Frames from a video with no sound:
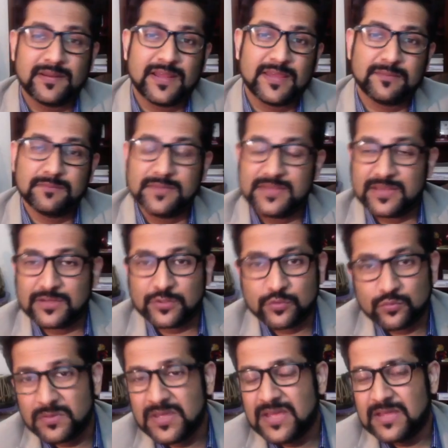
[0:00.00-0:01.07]
like me and
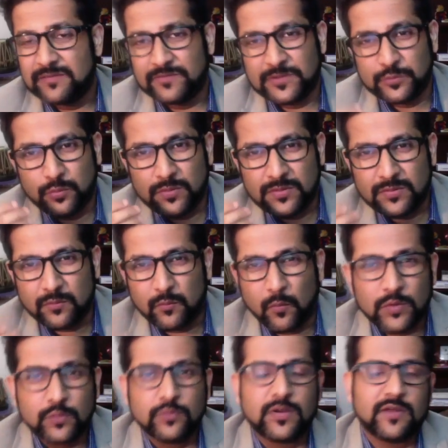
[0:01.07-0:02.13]
you, we don't
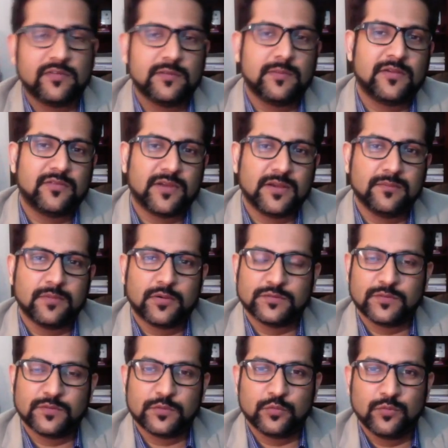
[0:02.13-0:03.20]
want to travel by train because
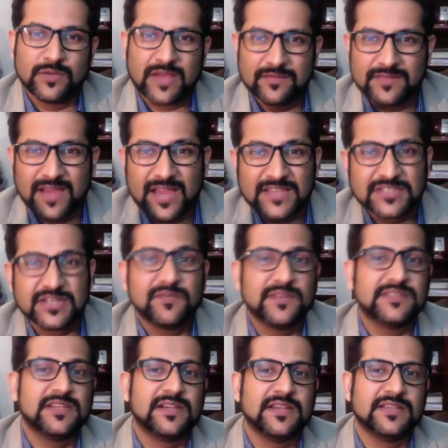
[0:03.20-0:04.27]
we don't have the hygienic
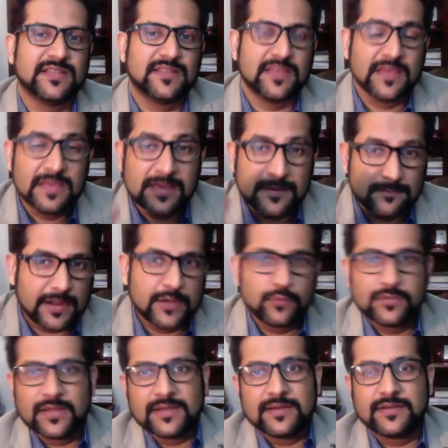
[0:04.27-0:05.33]
facilities. I think
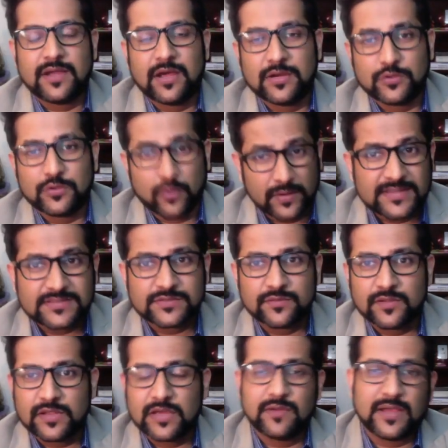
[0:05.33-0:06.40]
toilets,
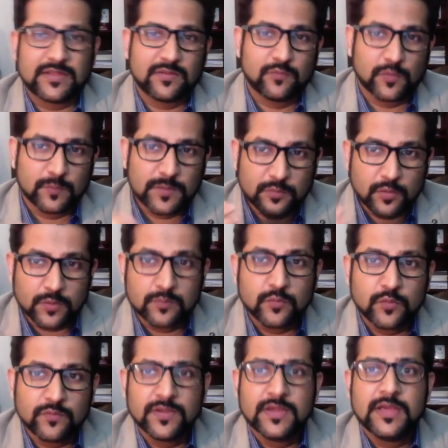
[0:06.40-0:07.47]
I think would be a good
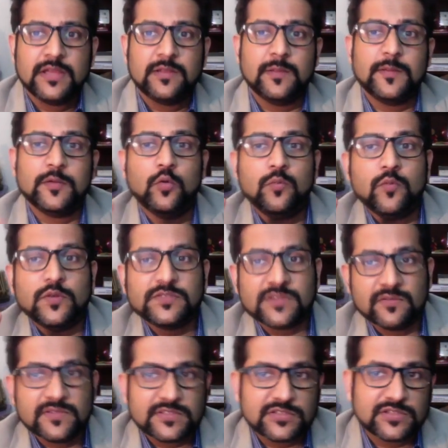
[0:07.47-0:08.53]
move. There will be no more
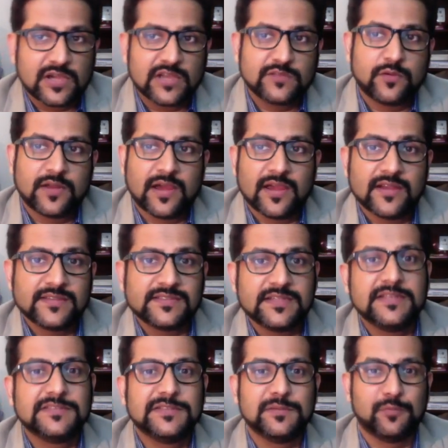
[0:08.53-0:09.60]
service charge for
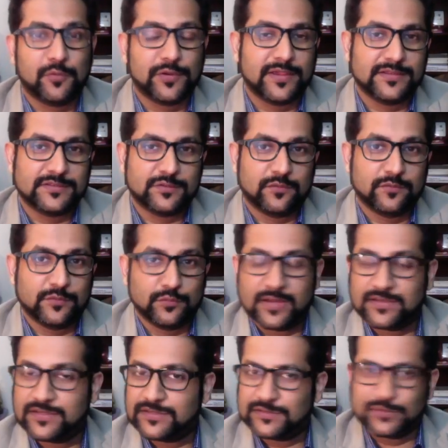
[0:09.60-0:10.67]
IRCTC booking. So you
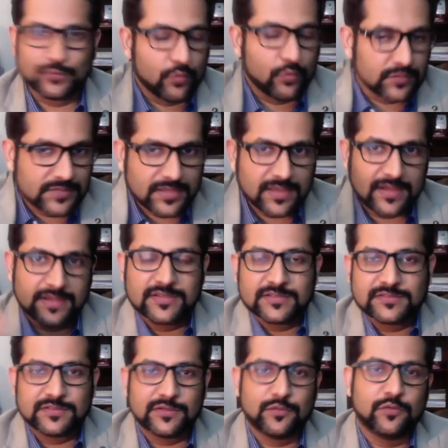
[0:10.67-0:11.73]
can just go there and
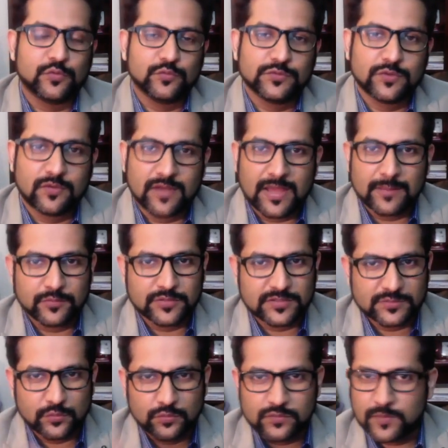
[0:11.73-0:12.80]
just use your app or
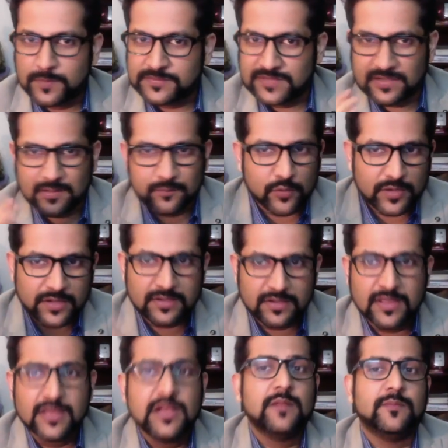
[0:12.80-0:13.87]
just go to the website and book it
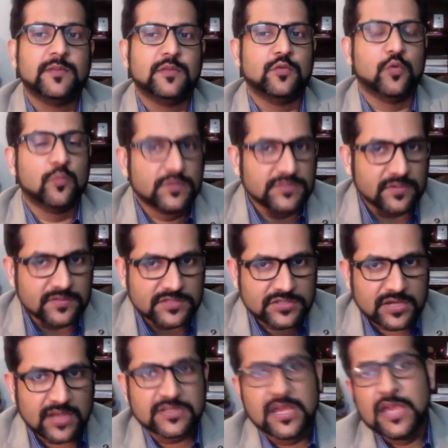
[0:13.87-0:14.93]
with no more service charge.